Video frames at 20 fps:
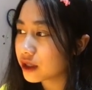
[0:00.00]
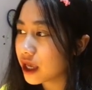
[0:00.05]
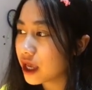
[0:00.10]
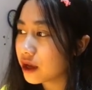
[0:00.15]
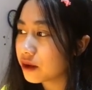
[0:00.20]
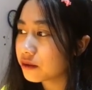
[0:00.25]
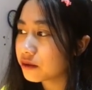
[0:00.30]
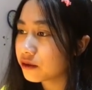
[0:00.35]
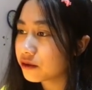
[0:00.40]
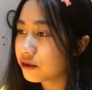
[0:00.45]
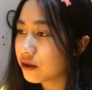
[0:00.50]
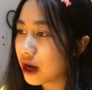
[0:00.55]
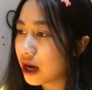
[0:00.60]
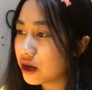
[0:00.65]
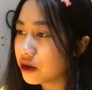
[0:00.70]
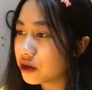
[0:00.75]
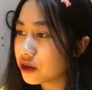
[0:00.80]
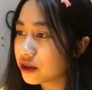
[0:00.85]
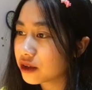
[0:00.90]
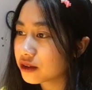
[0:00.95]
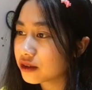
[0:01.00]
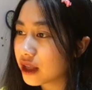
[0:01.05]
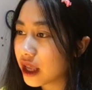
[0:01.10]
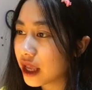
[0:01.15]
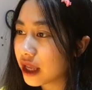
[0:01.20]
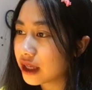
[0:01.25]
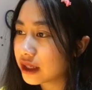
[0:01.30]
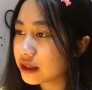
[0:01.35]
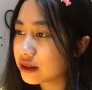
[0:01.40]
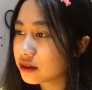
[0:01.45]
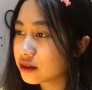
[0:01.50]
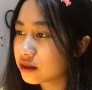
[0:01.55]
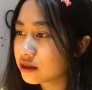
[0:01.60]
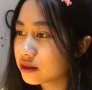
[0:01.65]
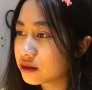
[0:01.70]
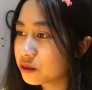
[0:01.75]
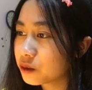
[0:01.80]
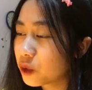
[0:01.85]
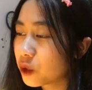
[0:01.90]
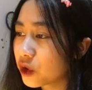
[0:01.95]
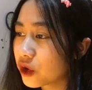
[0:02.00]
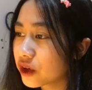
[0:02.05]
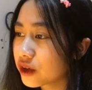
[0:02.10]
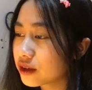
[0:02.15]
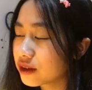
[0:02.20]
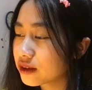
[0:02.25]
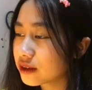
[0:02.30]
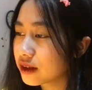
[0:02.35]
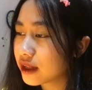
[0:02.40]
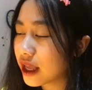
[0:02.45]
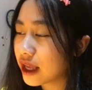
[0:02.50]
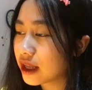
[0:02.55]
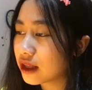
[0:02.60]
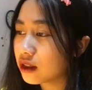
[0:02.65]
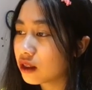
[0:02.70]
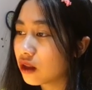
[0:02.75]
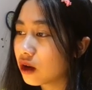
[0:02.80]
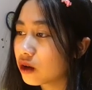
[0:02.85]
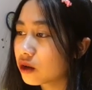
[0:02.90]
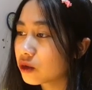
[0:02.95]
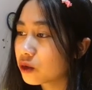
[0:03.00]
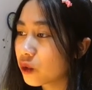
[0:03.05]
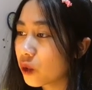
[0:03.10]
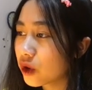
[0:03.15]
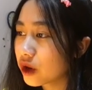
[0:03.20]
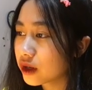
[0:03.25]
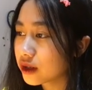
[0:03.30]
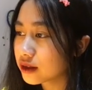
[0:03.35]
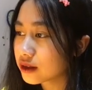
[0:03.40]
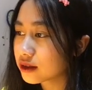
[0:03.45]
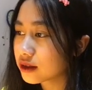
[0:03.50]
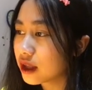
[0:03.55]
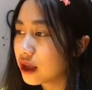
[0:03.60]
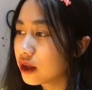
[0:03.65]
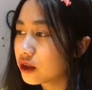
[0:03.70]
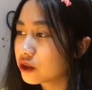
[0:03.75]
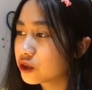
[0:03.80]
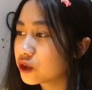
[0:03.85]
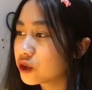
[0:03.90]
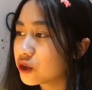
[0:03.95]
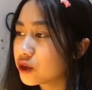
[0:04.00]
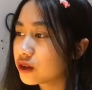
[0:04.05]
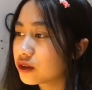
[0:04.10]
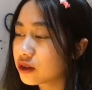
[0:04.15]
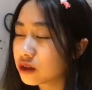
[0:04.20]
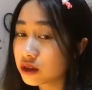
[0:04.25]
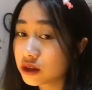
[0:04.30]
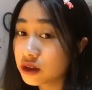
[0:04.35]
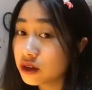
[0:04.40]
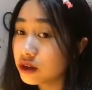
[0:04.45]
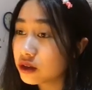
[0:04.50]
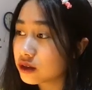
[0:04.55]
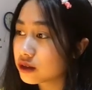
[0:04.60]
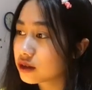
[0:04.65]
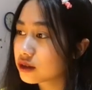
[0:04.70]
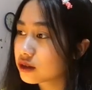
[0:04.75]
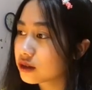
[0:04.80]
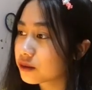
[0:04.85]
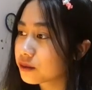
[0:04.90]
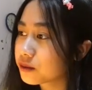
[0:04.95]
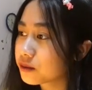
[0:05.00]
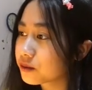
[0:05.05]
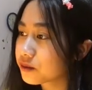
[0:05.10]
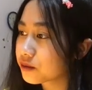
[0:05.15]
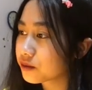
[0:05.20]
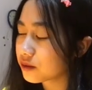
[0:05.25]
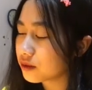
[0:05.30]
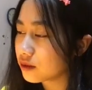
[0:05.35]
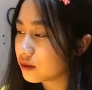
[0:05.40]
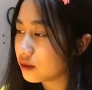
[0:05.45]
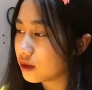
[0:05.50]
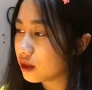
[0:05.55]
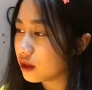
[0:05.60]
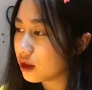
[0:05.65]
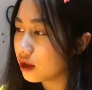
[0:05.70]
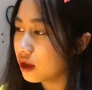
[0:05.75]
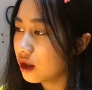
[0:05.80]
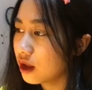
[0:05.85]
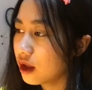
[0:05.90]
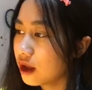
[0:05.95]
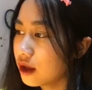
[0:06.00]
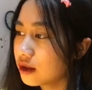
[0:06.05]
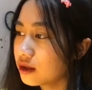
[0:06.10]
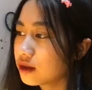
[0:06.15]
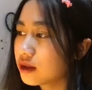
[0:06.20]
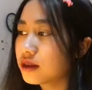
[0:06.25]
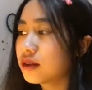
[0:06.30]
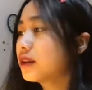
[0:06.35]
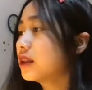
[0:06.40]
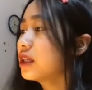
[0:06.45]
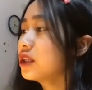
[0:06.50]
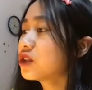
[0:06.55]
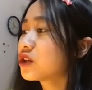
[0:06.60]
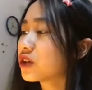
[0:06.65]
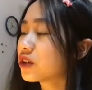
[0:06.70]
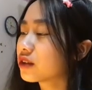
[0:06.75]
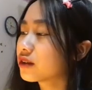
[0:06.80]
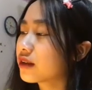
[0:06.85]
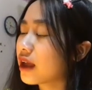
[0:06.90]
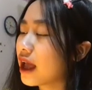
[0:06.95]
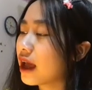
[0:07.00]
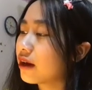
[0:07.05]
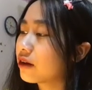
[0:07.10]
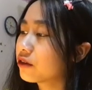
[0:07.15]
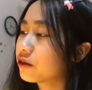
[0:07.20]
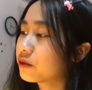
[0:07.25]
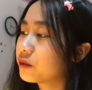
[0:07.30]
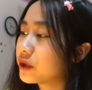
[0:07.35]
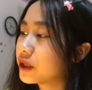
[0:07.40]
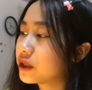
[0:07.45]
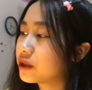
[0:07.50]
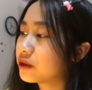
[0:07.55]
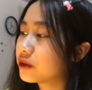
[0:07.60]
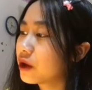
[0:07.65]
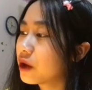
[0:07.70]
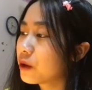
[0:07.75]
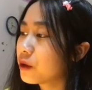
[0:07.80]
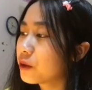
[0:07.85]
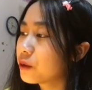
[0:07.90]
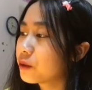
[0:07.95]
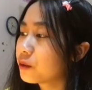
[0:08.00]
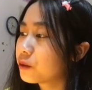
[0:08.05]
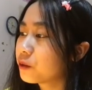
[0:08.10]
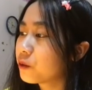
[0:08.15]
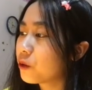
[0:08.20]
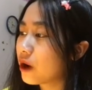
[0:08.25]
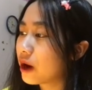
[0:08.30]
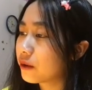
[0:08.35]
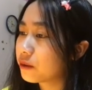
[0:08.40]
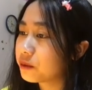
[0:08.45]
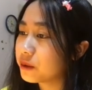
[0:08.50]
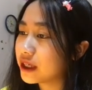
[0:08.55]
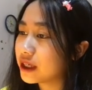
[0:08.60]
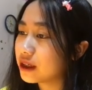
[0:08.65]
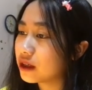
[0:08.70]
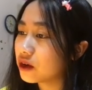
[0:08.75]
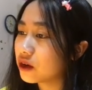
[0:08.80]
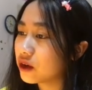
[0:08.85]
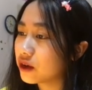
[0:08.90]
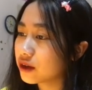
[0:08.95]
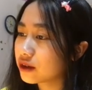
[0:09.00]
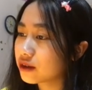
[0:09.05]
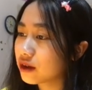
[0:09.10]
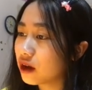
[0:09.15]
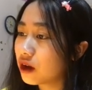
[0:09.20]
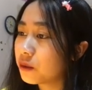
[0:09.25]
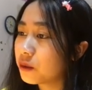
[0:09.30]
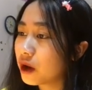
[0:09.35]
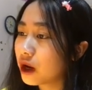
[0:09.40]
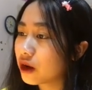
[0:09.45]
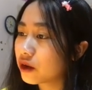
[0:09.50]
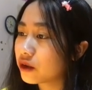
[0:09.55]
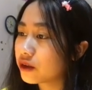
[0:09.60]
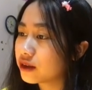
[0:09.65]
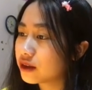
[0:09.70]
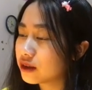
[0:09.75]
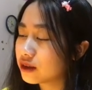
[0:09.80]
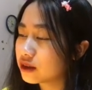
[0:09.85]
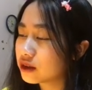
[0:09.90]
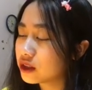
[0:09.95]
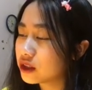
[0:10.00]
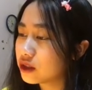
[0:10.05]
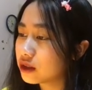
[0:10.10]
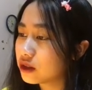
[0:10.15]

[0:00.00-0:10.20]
campfires and s'mores and long walks through the woods. The teachers have been prepping us about this